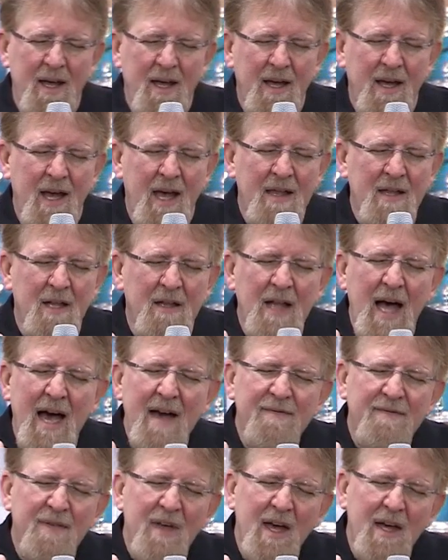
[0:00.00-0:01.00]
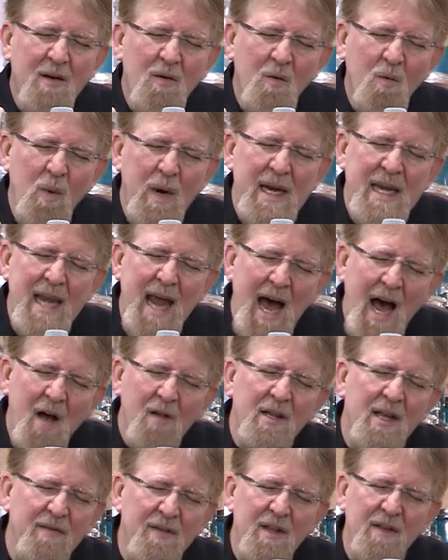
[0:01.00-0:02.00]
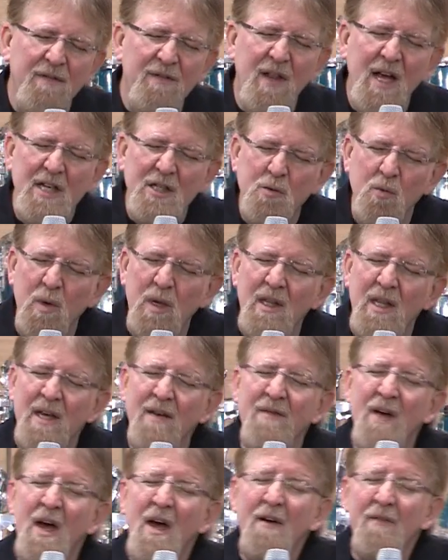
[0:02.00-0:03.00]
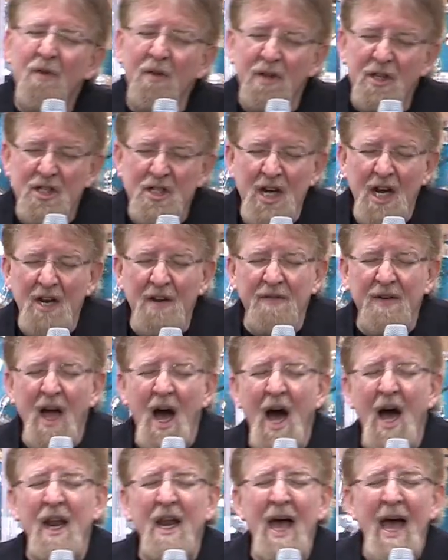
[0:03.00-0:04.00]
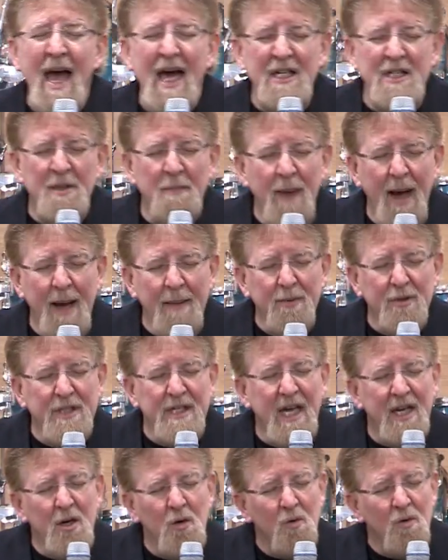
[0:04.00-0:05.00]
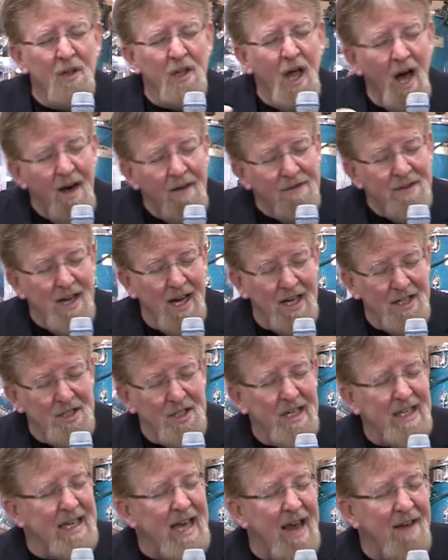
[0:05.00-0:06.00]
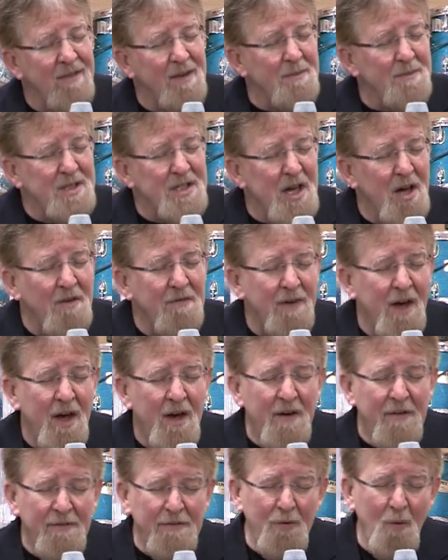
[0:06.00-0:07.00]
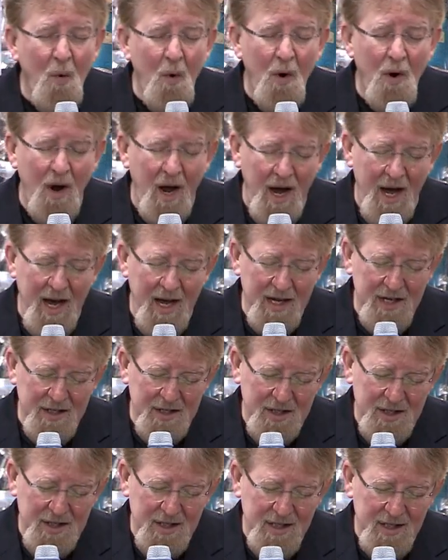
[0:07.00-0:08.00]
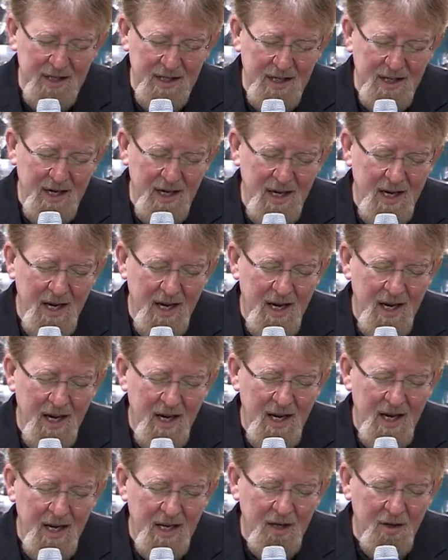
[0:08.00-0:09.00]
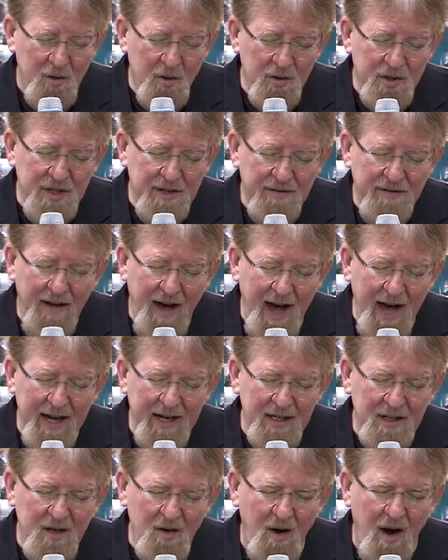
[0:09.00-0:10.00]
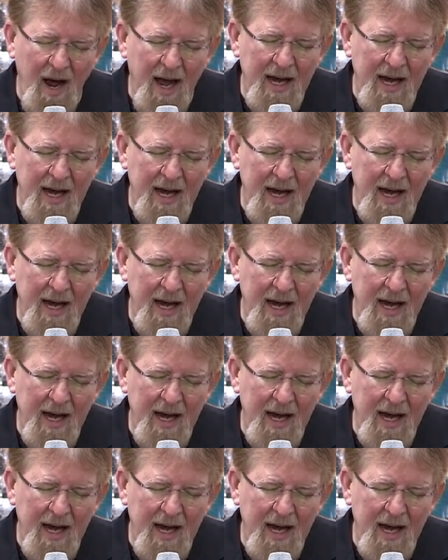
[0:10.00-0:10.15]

And the life that we now live in the flesh, we live for the Son of God, as the Bible said, who loved us and gave himself for us, crucified in Christ.